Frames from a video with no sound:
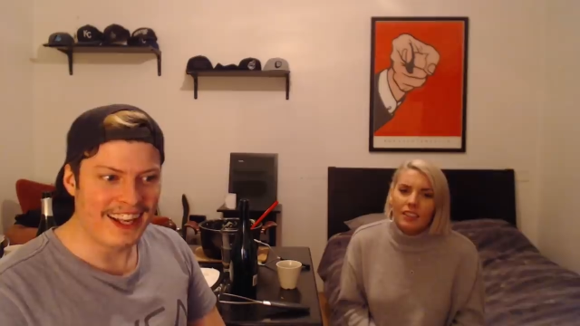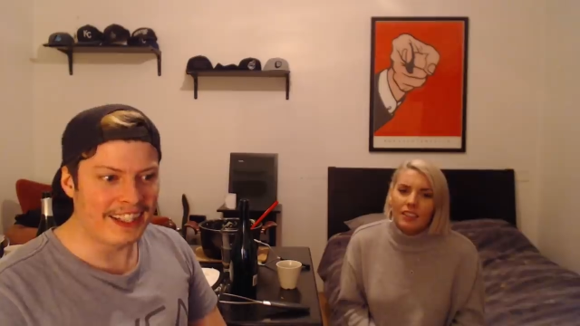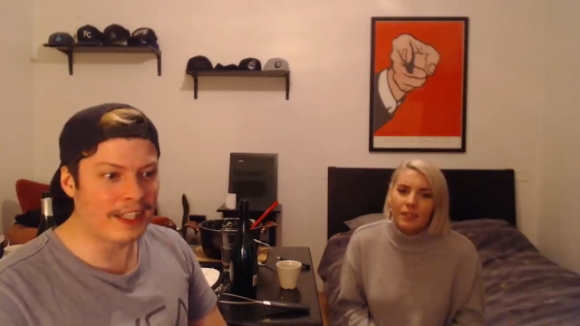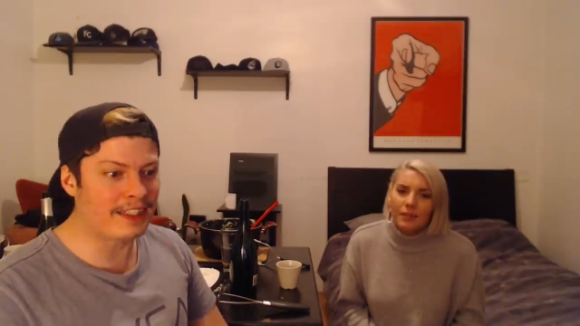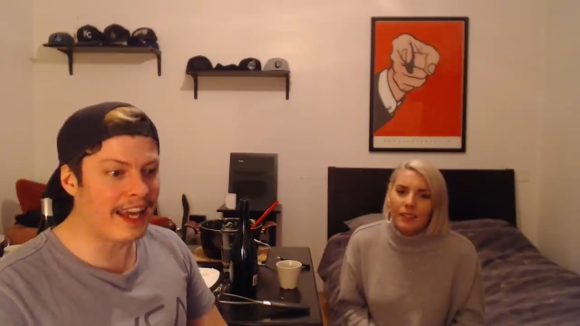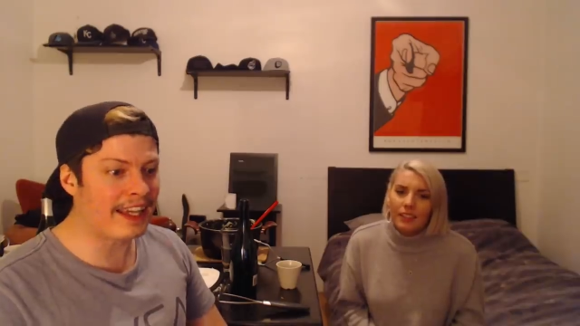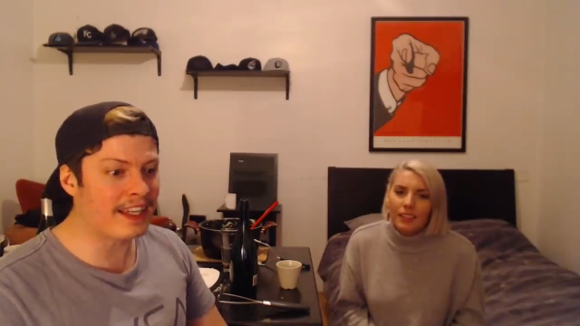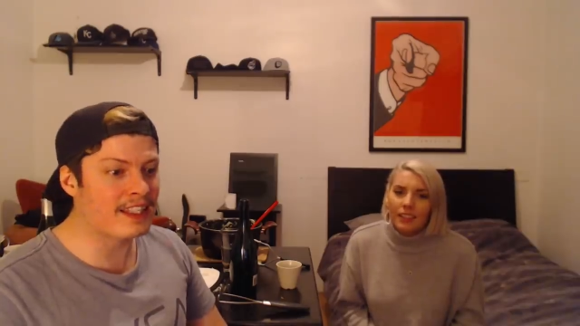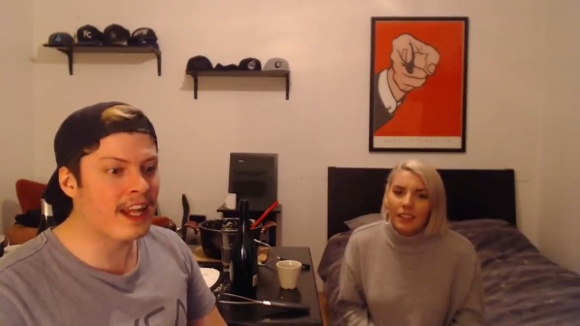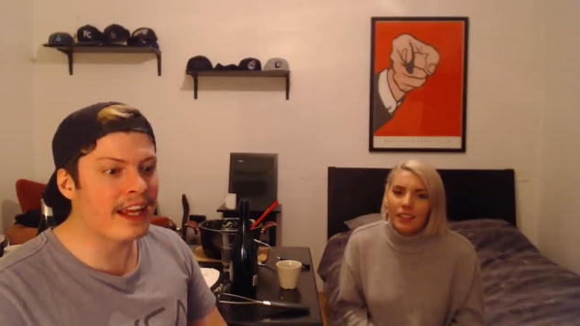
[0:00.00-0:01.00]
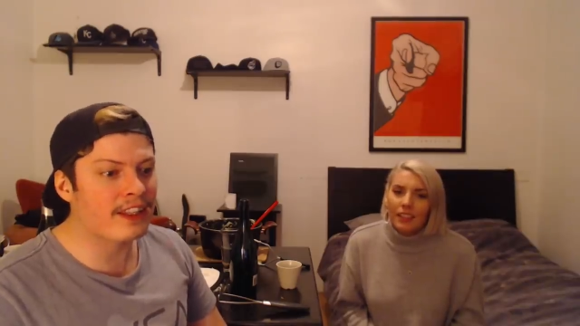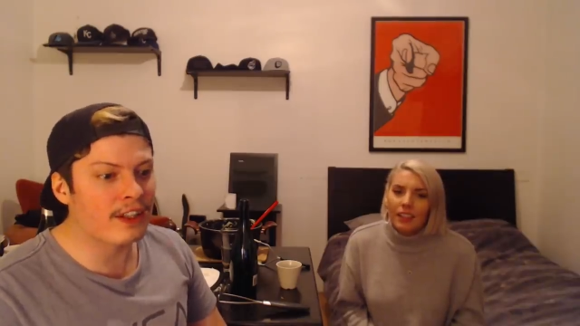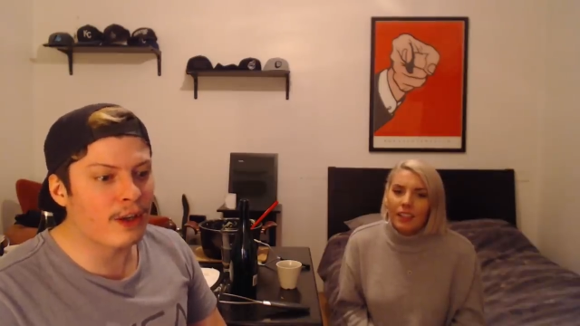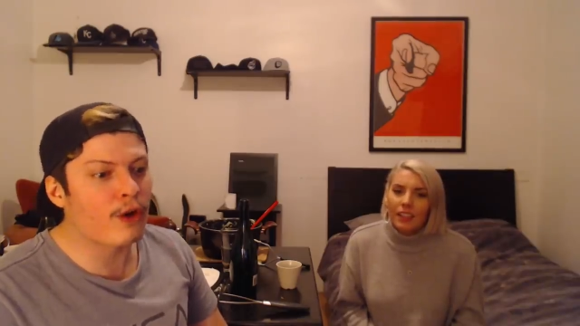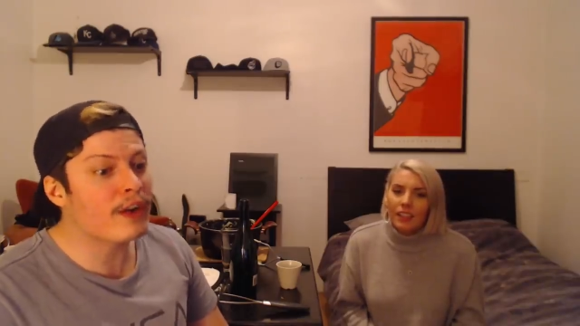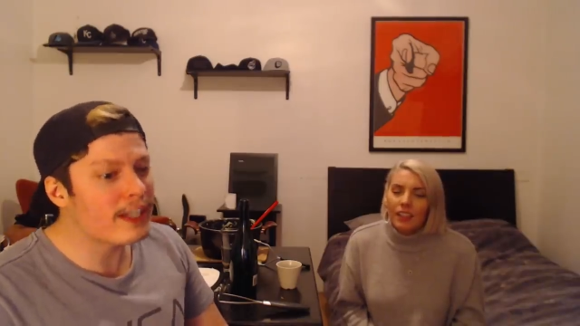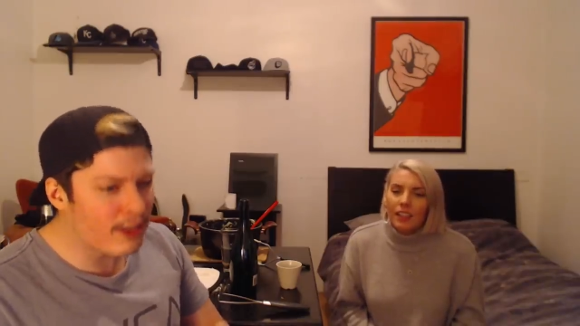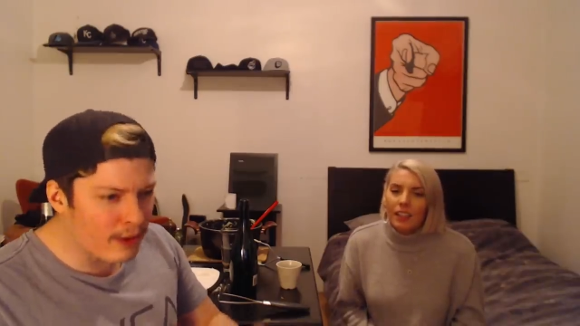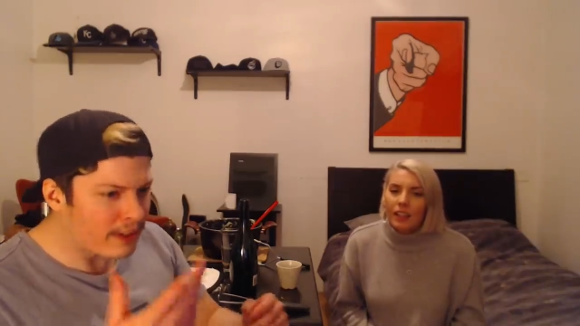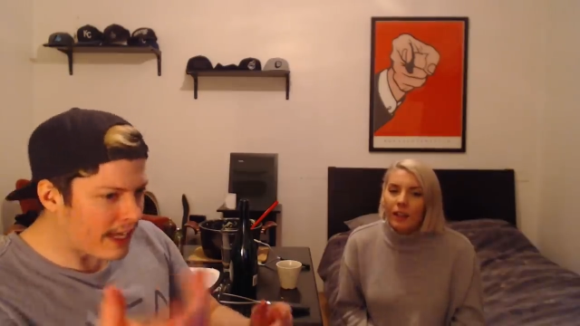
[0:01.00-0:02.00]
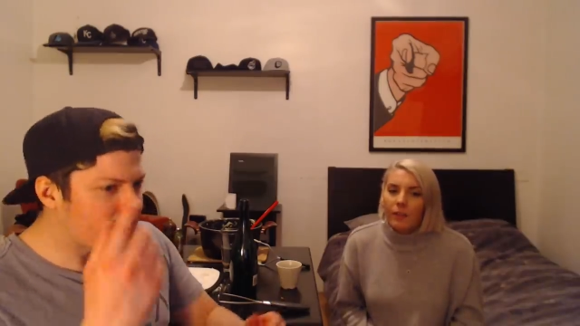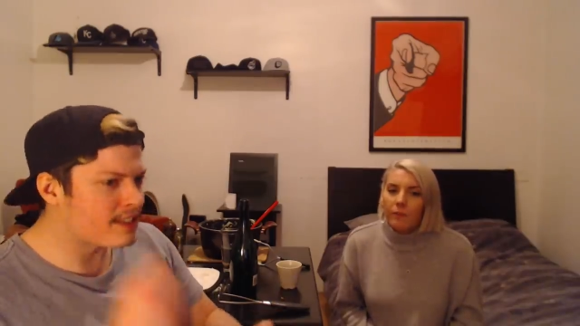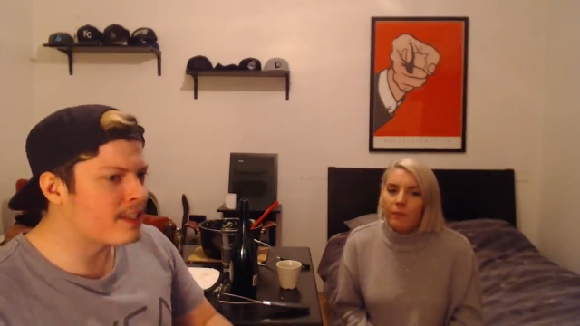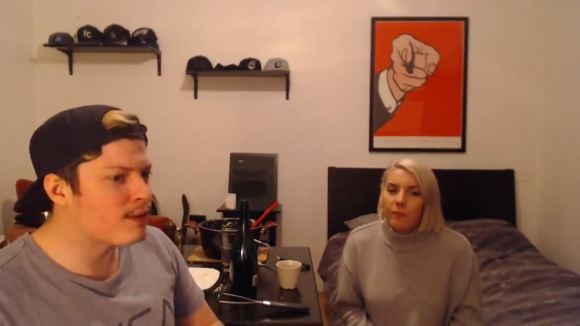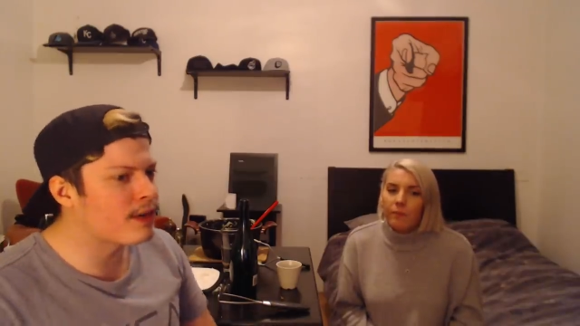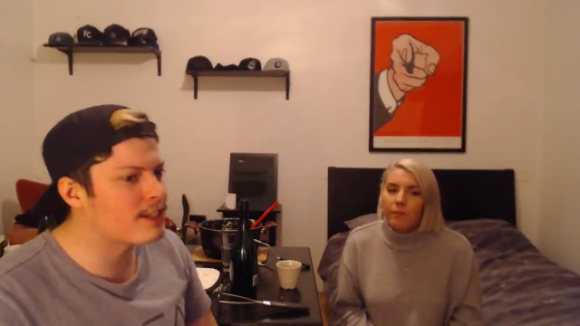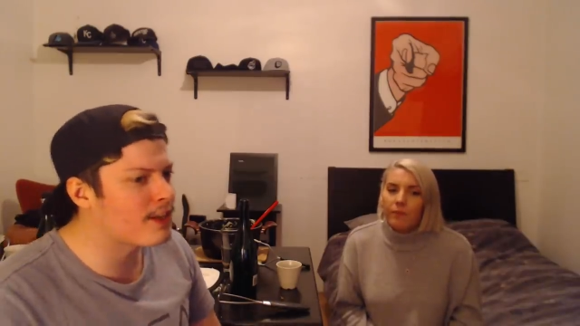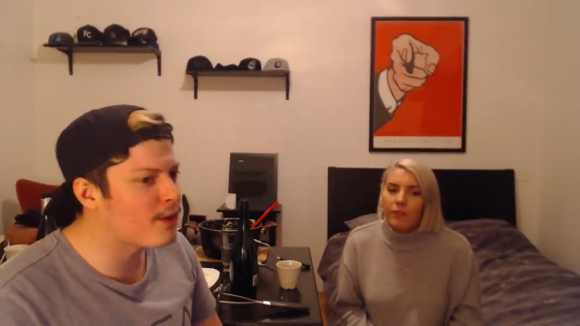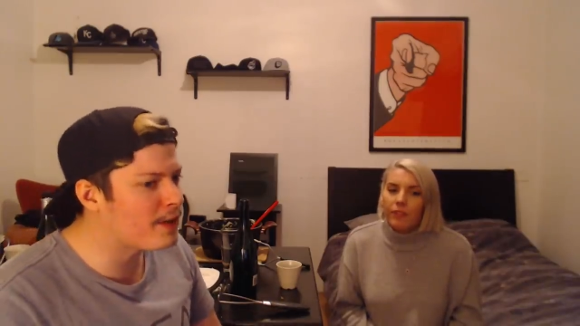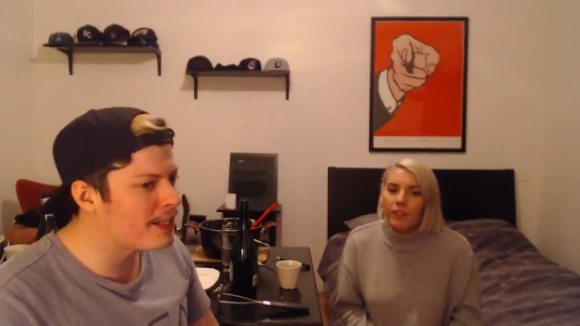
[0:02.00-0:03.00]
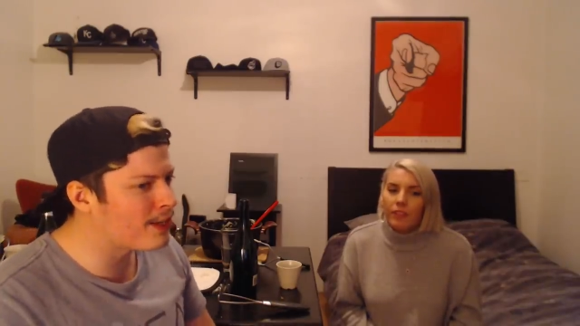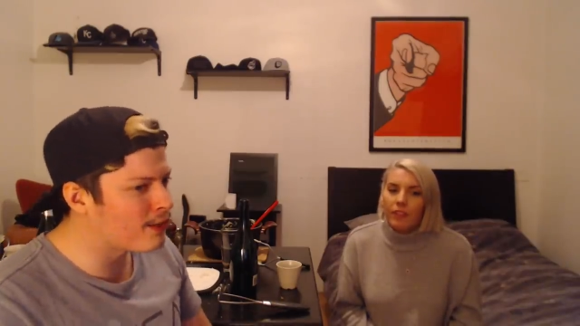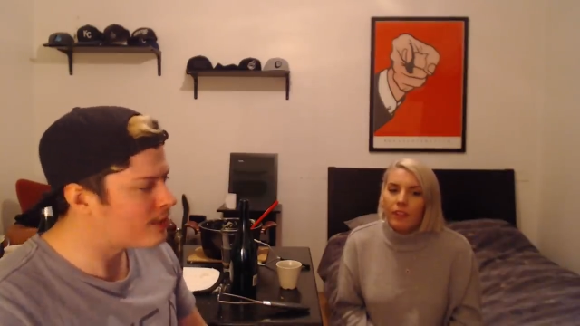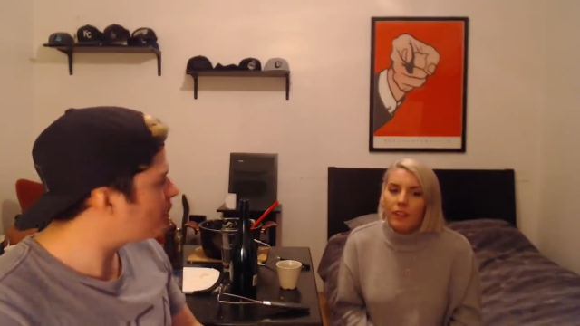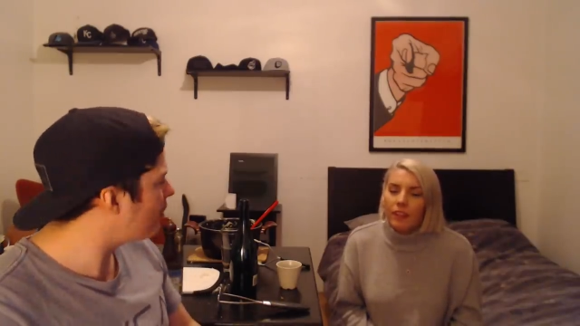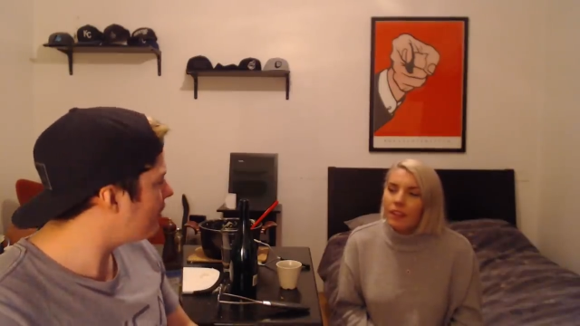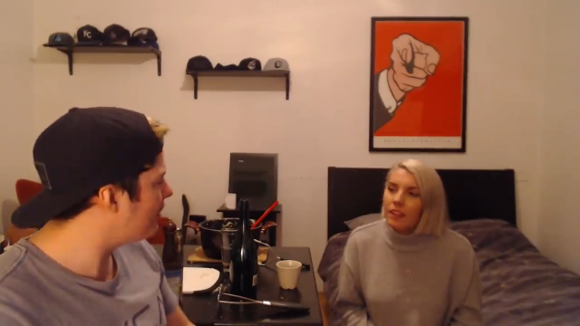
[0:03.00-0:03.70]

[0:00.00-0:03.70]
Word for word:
Speaker 1: the tank is like a or healer. Yes, Zico has a or healer. Is she healer?